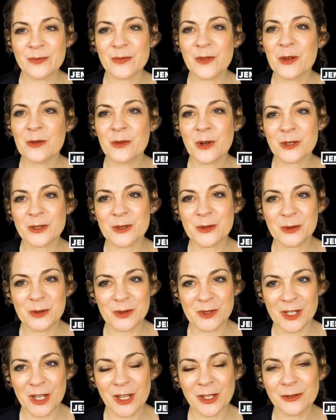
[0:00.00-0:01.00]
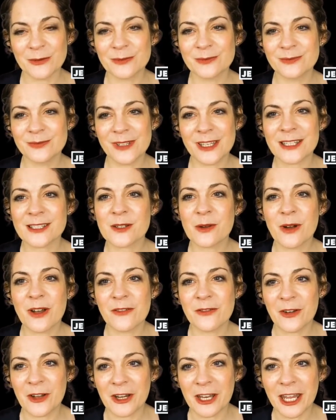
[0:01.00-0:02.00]
Ross also is
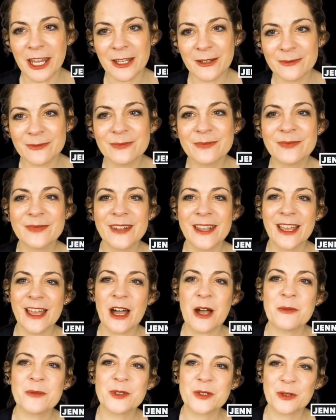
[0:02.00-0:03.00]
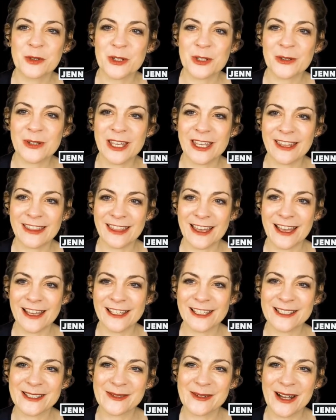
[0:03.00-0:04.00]
quite funny. I'm sure you'll hear that
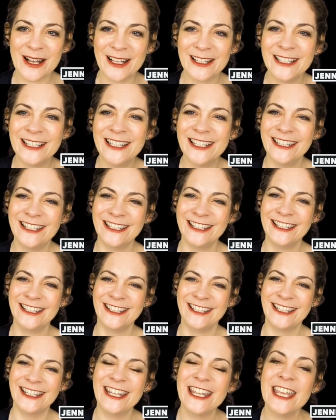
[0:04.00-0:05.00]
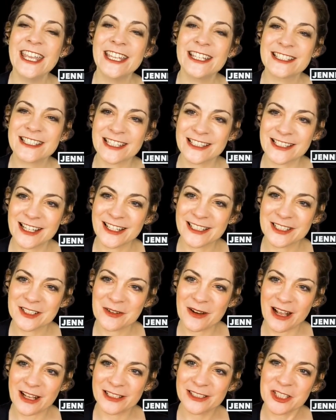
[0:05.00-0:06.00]
as well. He does like to
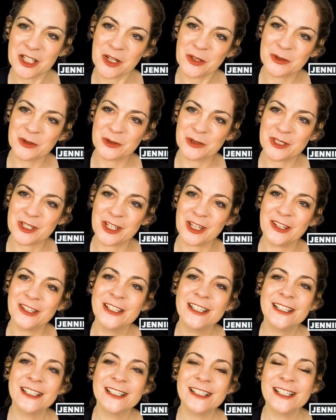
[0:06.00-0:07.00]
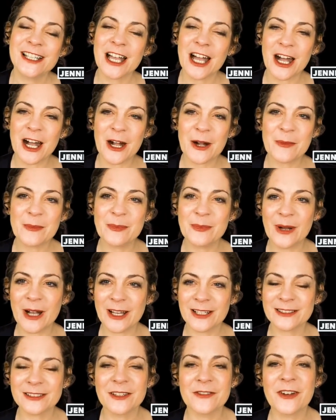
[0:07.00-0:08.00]
crack a joke or two,
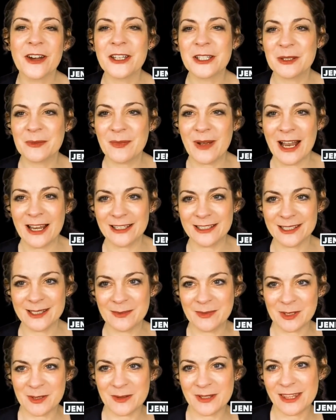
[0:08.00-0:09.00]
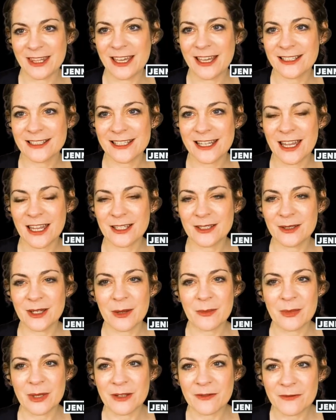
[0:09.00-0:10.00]
but a very good balance between that and
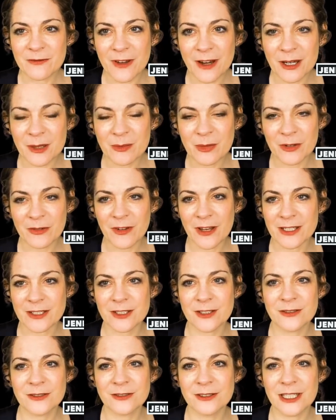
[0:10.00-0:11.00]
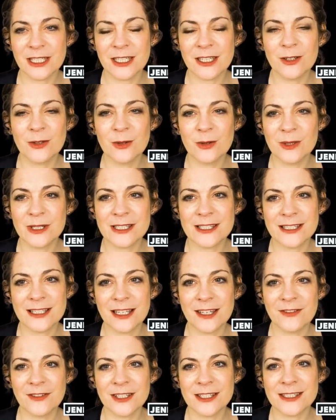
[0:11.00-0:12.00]
being very professional. He always
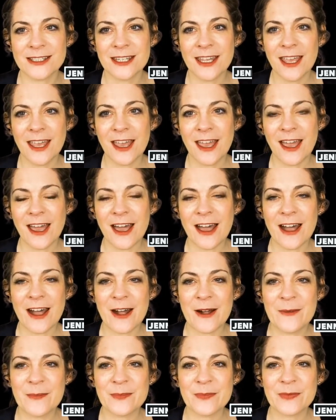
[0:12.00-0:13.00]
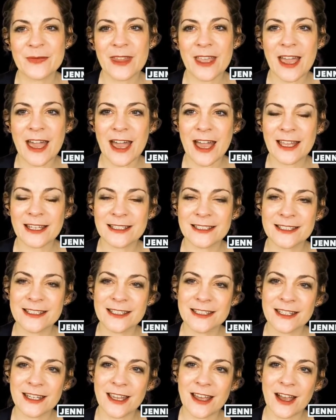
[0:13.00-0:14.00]
delivers. And
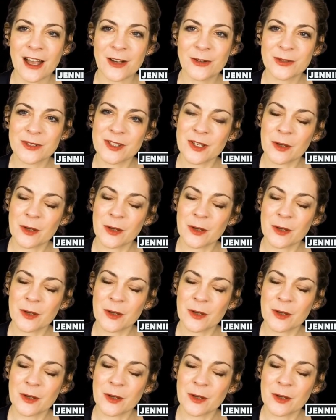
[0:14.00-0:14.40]
I also